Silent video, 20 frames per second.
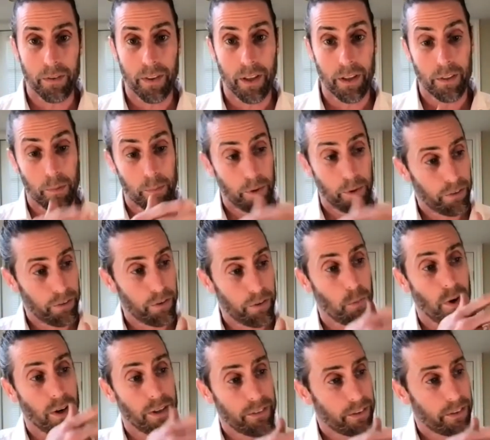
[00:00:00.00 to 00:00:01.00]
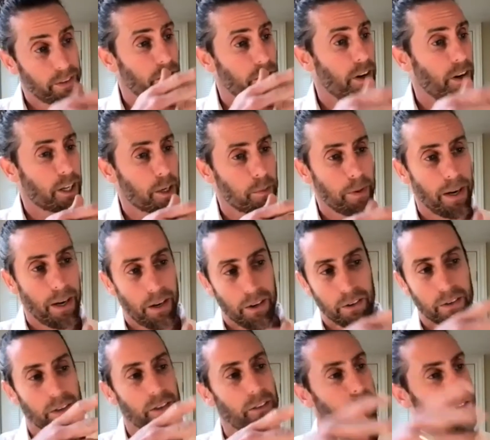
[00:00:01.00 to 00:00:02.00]
that the person wants to talk
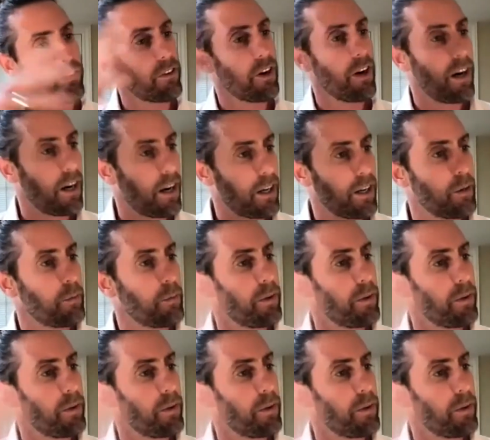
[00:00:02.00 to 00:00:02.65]
about his job